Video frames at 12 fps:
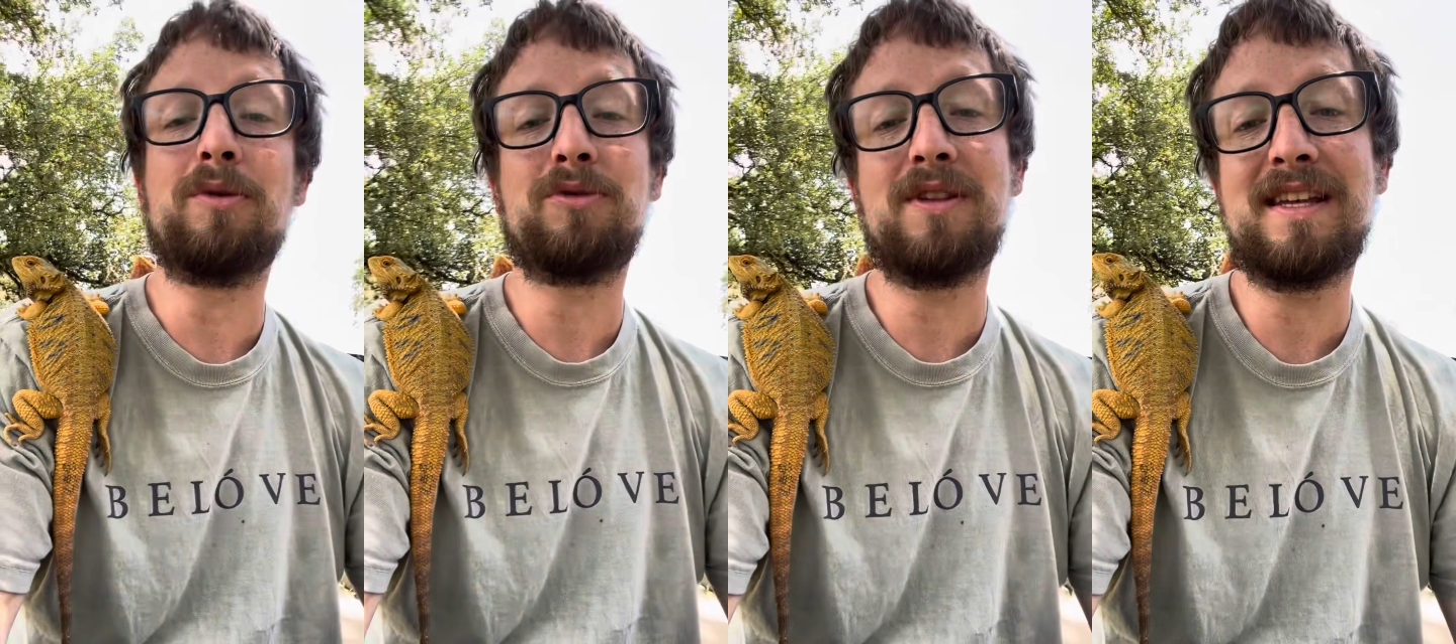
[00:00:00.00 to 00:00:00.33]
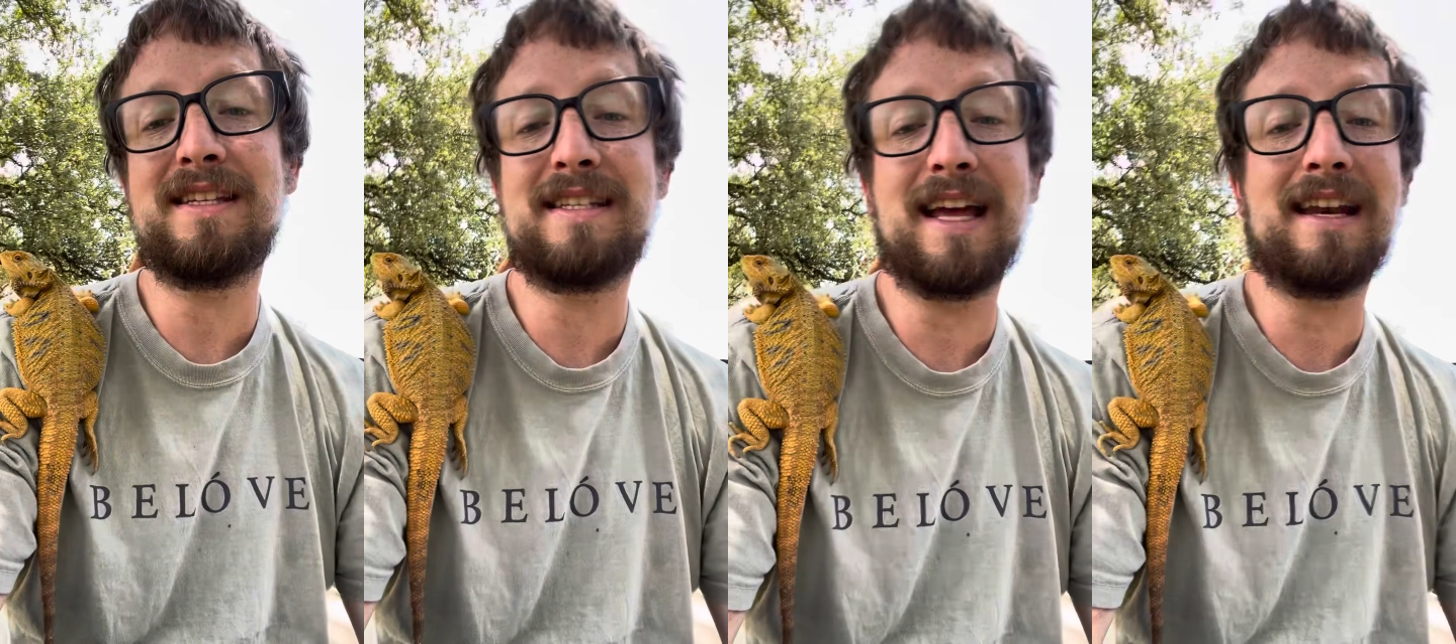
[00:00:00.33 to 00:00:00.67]
through
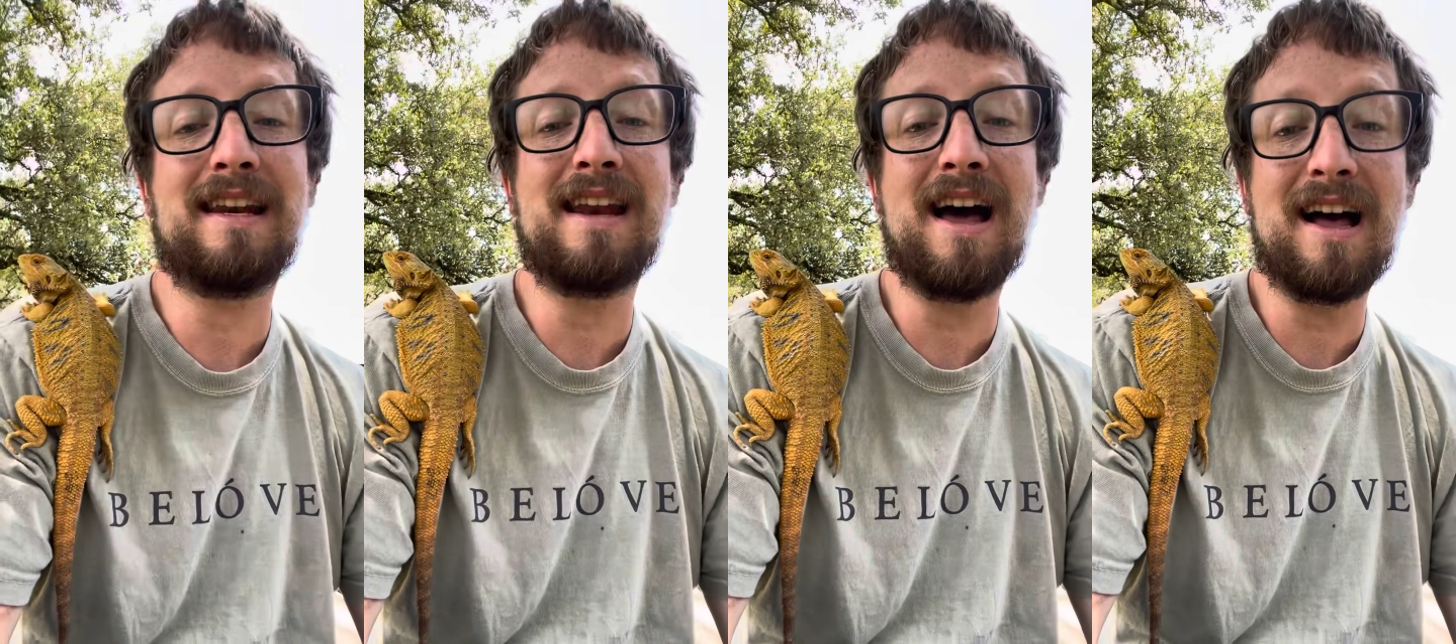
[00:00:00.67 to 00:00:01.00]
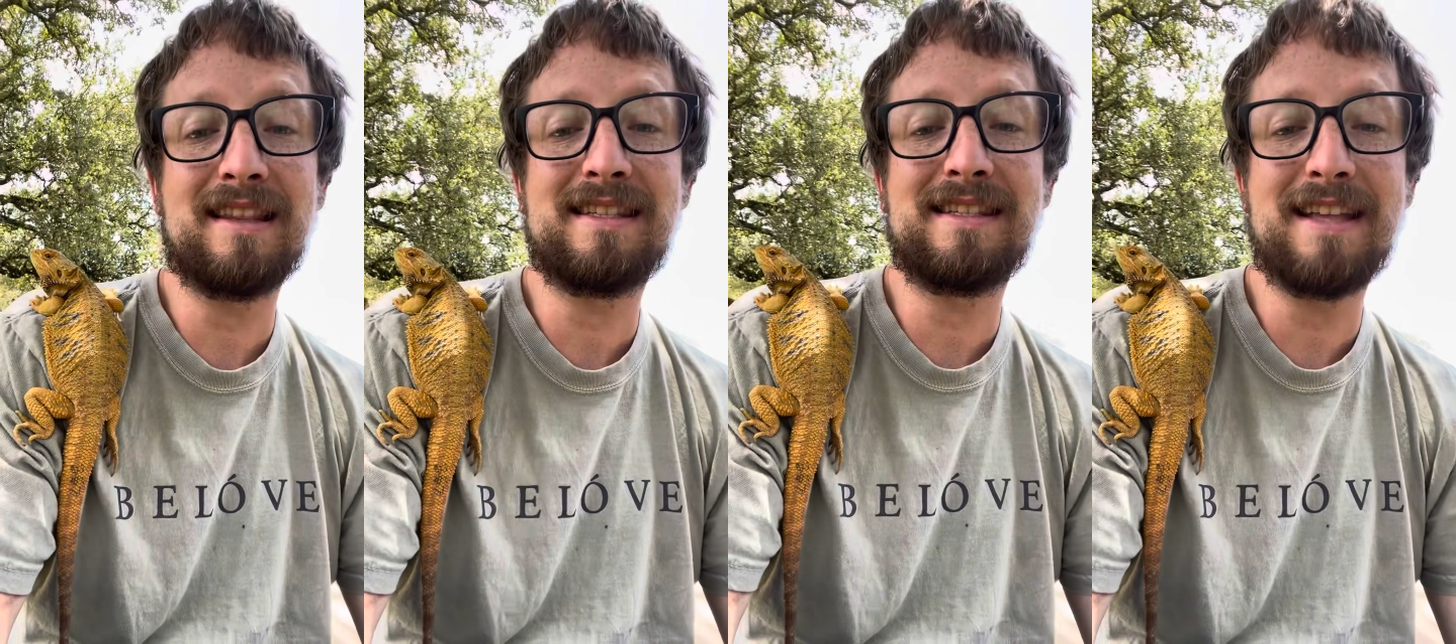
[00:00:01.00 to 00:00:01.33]
this and
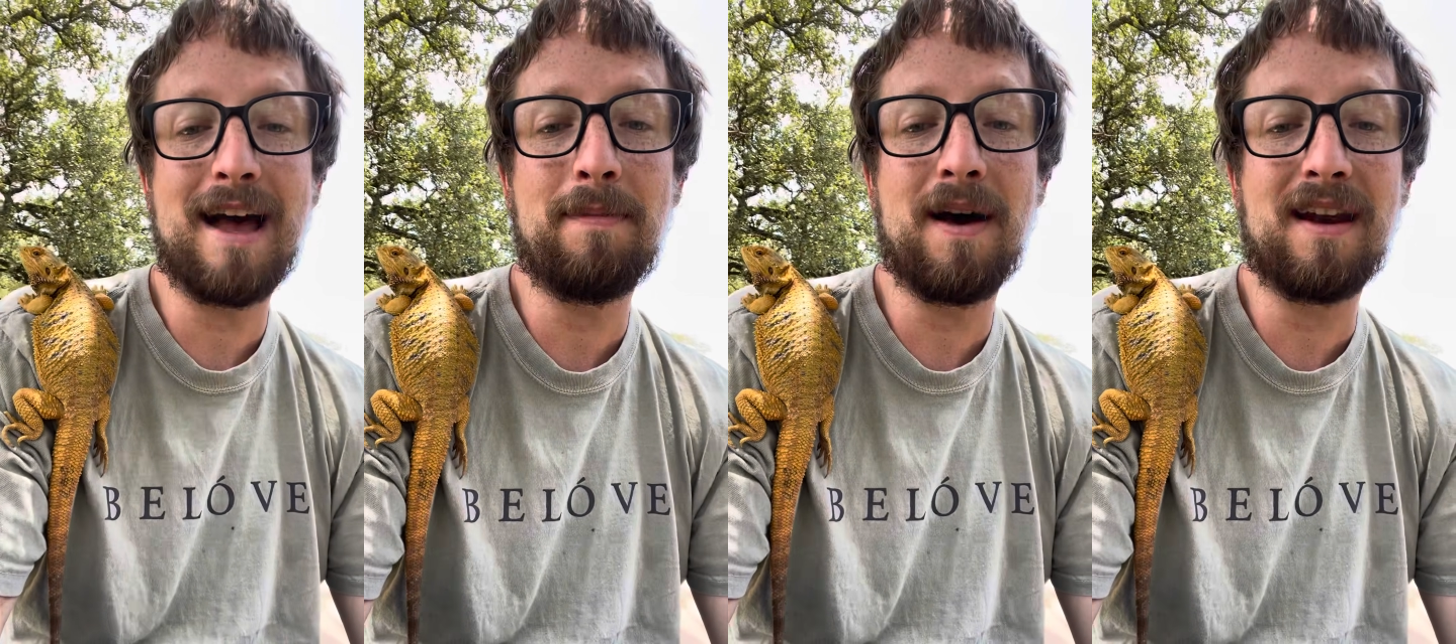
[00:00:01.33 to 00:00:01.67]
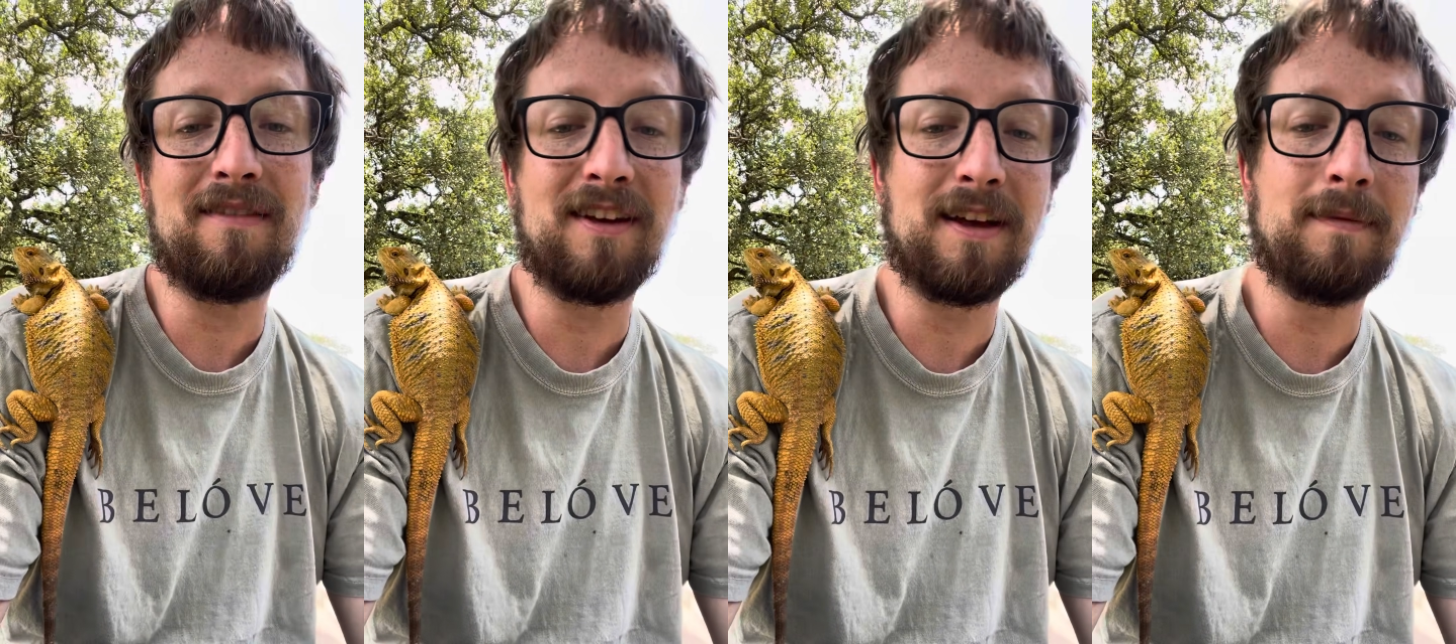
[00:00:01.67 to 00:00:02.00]
not snap out
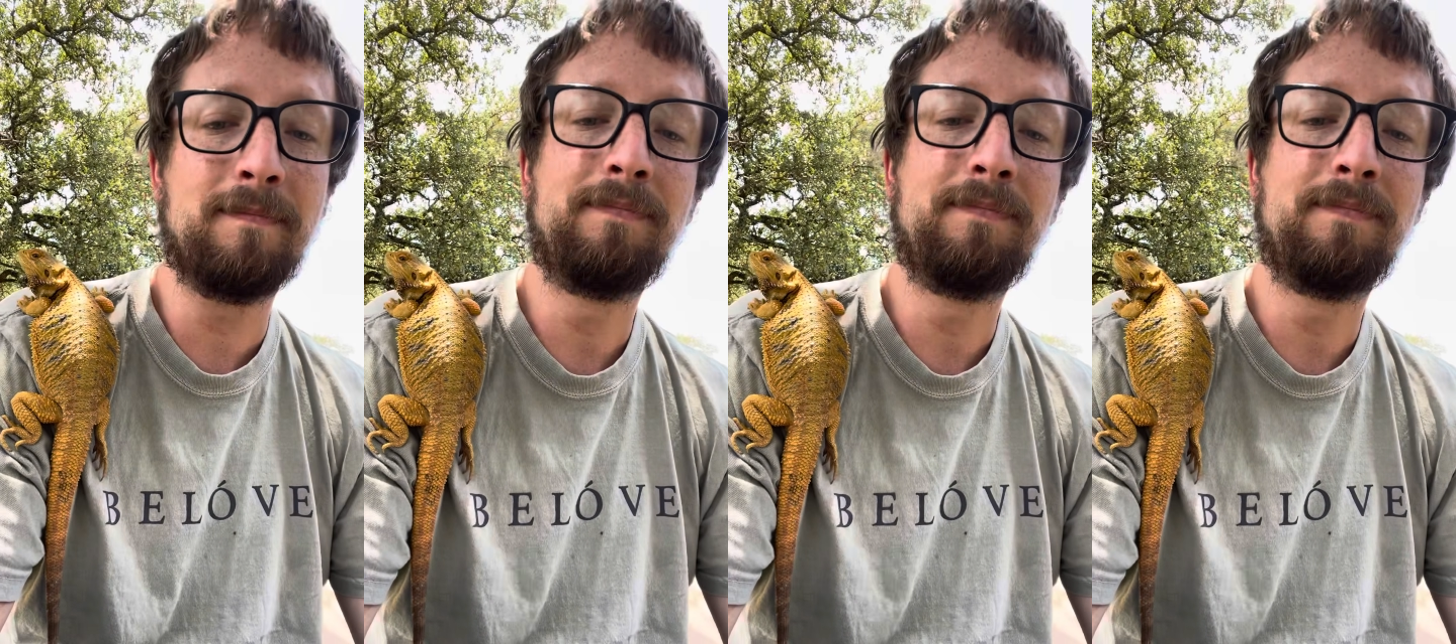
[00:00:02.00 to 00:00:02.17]
of it.